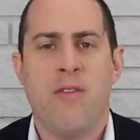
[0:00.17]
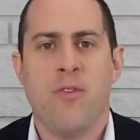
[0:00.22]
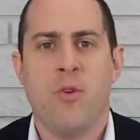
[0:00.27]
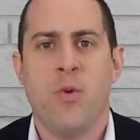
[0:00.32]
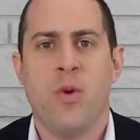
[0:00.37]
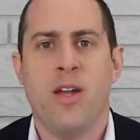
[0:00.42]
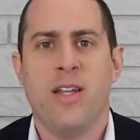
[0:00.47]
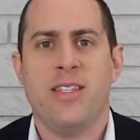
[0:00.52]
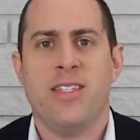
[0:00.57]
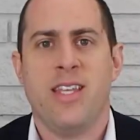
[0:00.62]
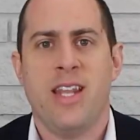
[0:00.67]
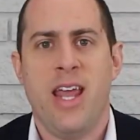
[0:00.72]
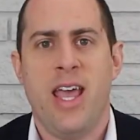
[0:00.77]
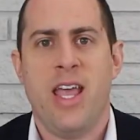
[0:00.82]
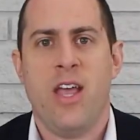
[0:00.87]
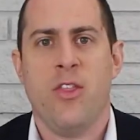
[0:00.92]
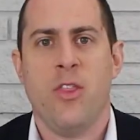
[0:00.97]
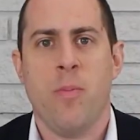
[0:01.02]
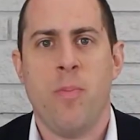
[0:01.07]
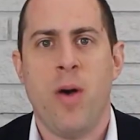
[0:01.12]
everyone,
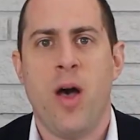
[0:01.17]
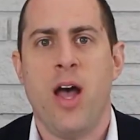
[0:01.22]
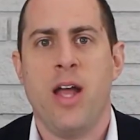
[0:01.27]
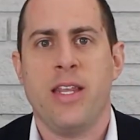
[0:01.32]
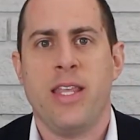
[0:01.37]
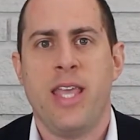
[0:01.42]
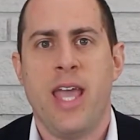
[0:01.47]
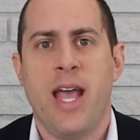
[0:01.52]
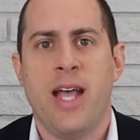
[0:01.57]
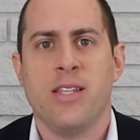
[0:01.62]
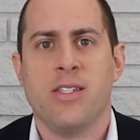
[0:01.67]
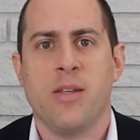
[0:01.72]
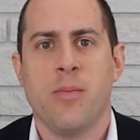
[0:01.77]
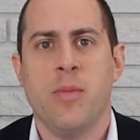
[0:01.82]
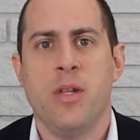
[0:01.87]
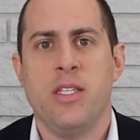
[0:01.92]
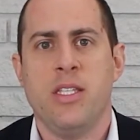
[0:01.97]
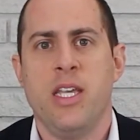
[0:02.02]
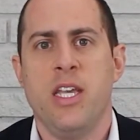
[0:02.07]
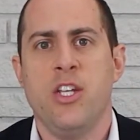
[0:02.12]
today on the podcast I'm
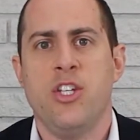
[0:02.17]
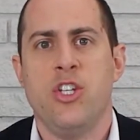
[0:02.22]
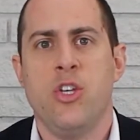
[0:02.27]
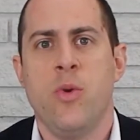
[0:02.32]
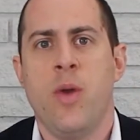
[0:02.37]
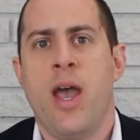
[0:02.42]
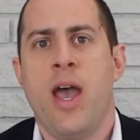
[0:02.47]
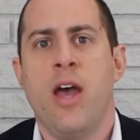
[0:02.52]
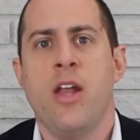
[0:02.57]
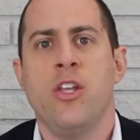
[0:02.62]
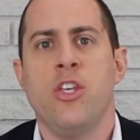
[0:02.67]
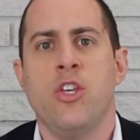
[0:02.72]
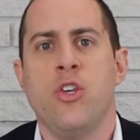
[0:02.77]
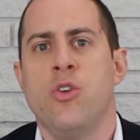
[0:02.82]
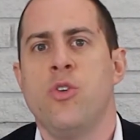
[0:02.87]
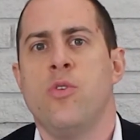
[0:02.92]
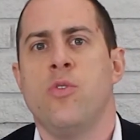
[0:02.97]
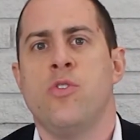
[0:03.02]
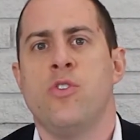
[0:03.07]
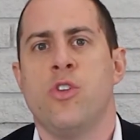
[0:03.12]
going to teach you how to
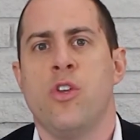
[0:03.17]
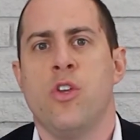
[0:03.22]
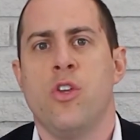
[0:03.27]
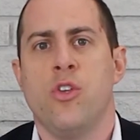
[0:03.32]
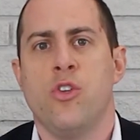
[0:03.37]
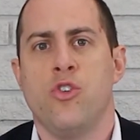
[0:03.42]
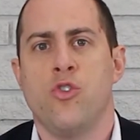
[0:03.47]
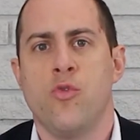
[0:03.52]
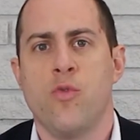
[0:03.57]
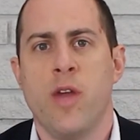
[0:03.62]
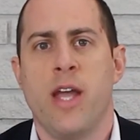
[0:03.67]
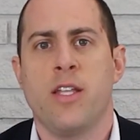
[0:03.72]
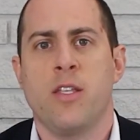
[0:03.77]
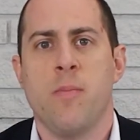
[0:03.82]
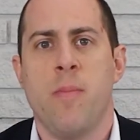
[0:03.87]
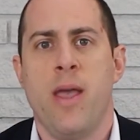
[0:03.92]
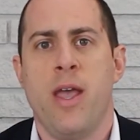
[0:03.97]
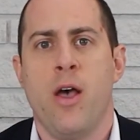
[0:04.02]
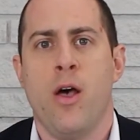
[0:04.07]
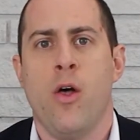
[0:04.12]
use direct
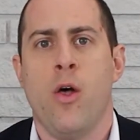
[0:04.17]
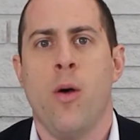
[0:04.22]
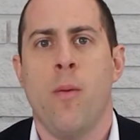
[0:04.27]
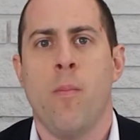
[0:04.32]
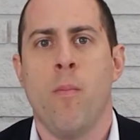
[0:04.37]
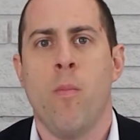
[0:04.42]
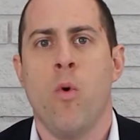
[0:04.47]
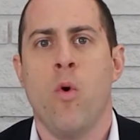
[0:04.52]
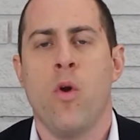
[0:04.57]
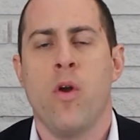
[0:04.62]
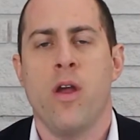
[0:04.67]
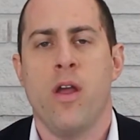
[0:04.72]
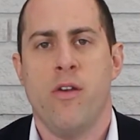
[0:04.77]
mail more